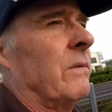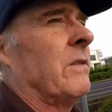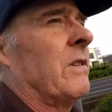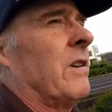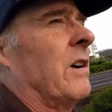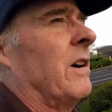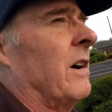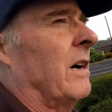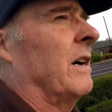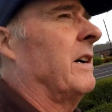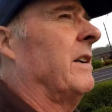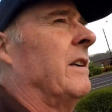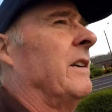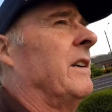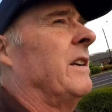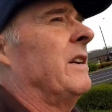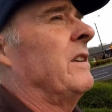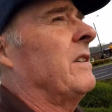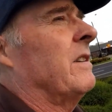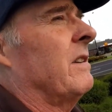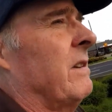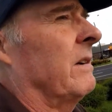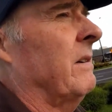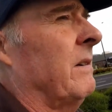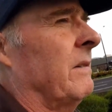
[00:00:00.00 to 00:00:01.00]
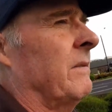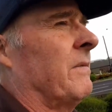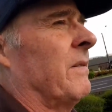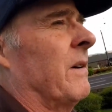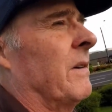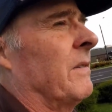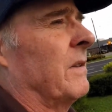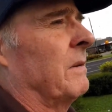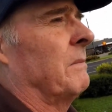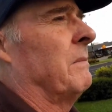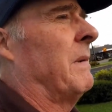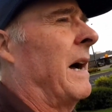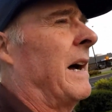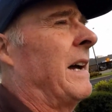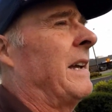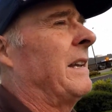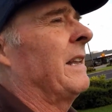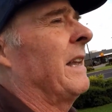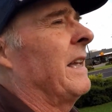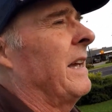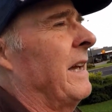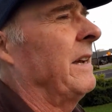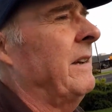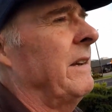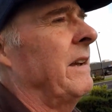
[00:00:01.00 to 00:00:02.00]
Chinese from the
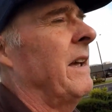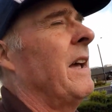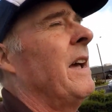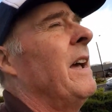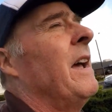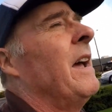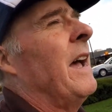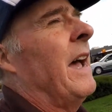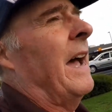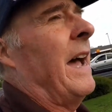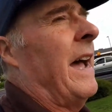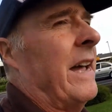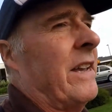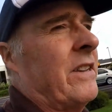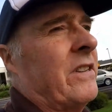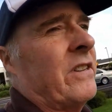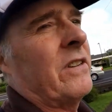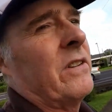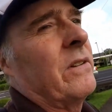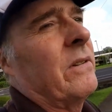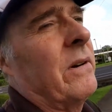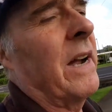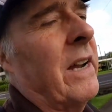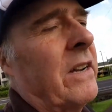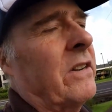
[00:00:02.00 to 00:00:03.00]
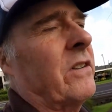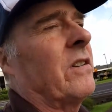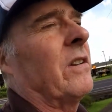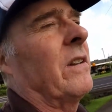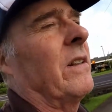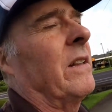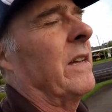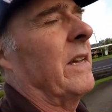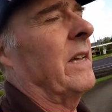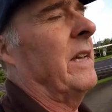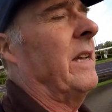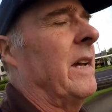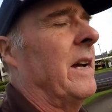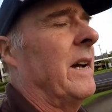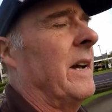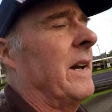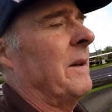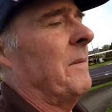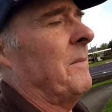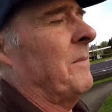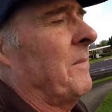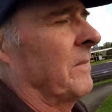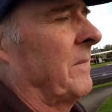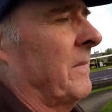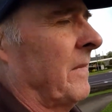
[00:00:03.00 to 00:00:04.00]
mainland has to actually
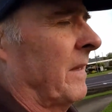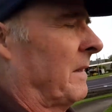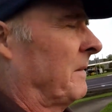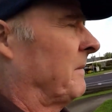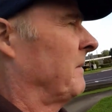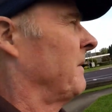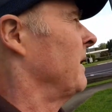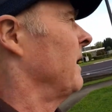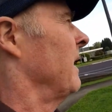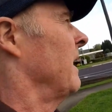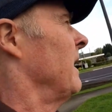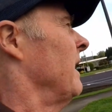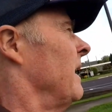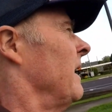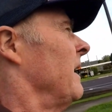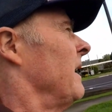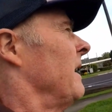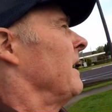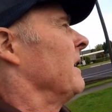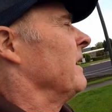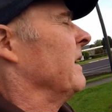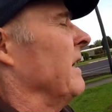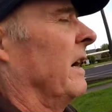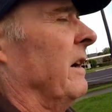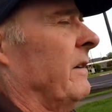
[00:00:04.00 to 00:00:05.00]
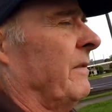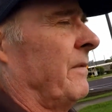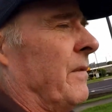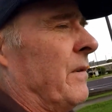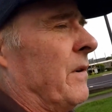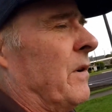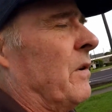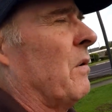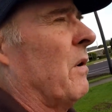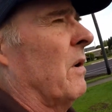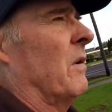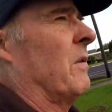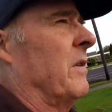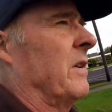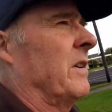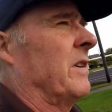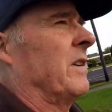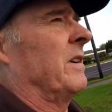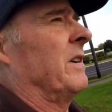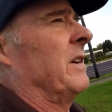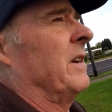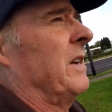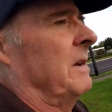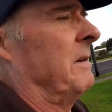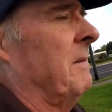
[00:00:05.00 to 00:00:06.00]
go through
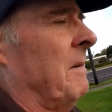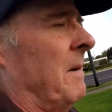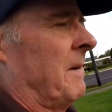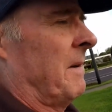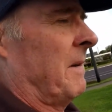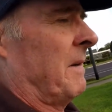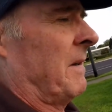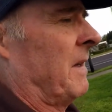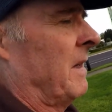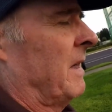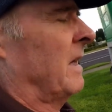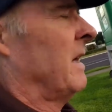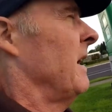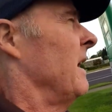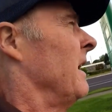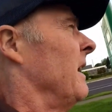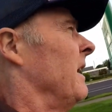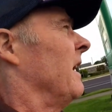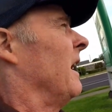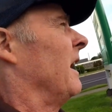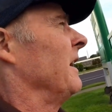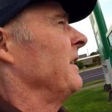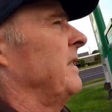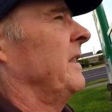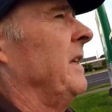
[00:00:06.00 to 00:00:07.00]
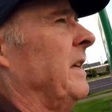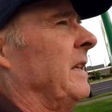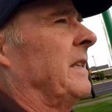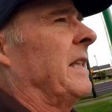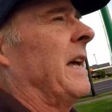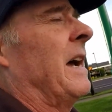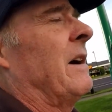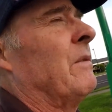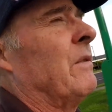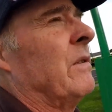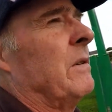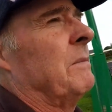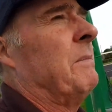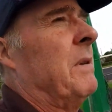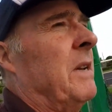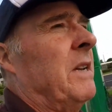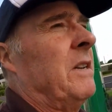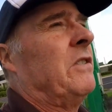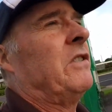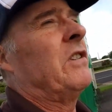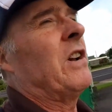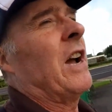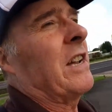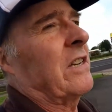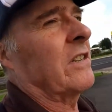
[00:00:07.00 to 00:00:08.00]
quarantine. I think that would be
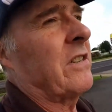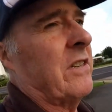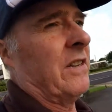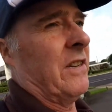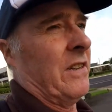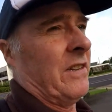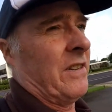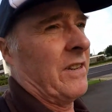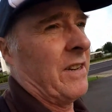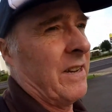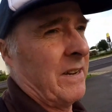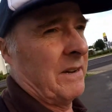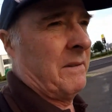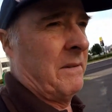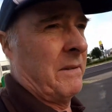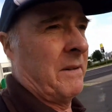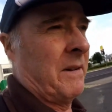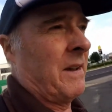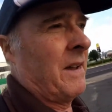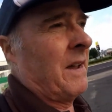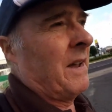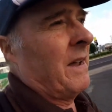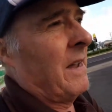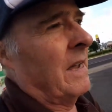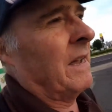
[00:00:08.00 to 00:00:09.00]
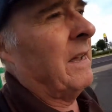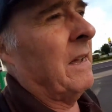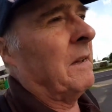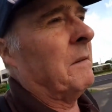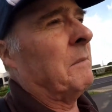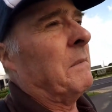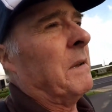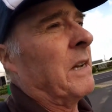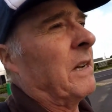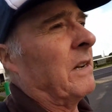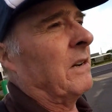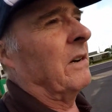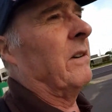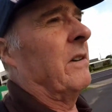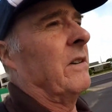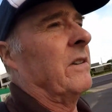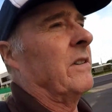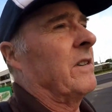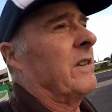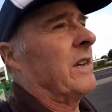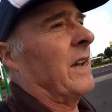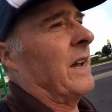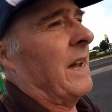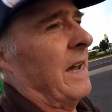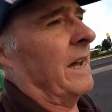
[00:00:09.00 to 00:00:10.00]
justice,
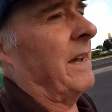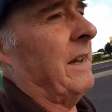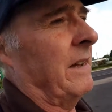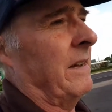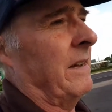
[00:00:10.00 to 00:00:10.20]
because the